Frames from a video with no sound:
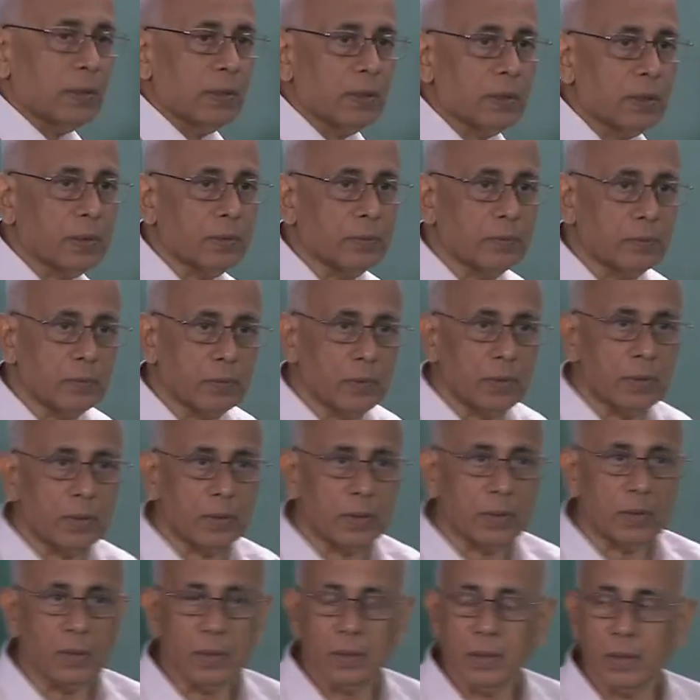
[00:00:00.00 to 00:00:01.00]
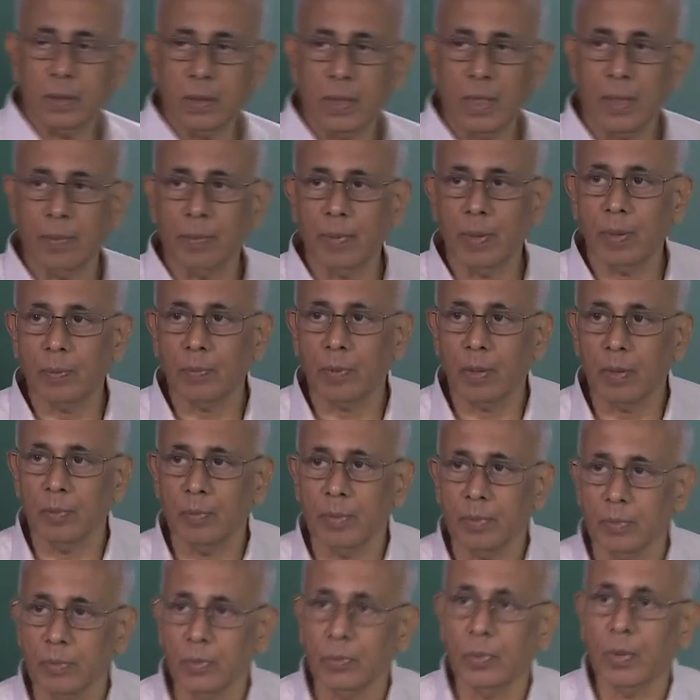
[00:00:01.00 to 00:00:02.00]
uh, an, uh, Kepler
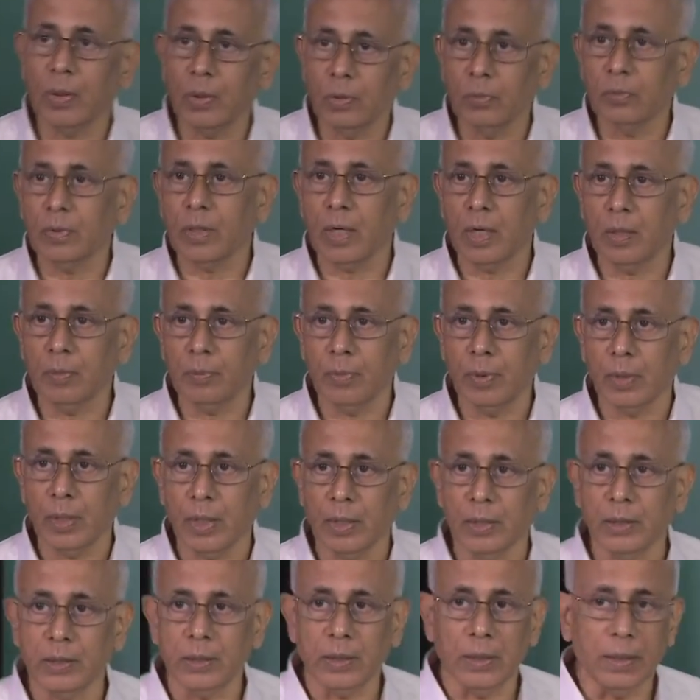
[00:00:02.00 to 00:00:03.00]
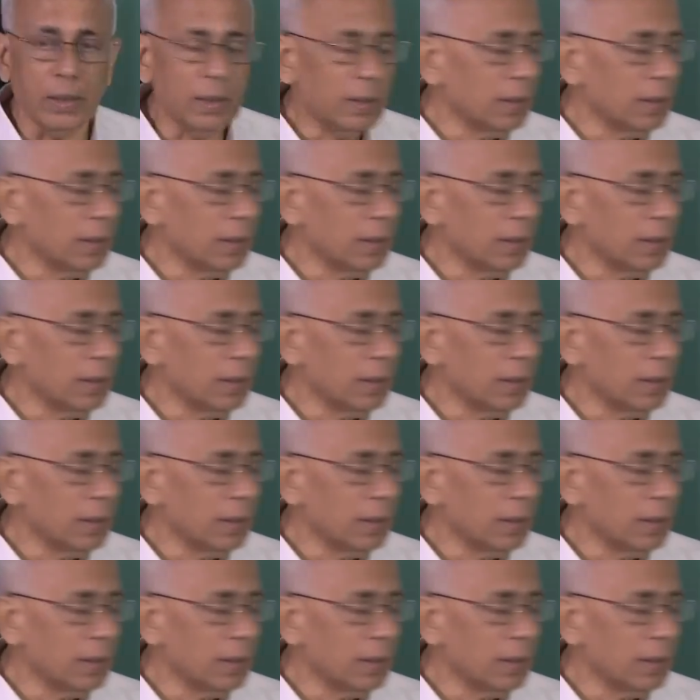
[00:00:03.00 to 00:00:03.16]
problem the 1 over r potential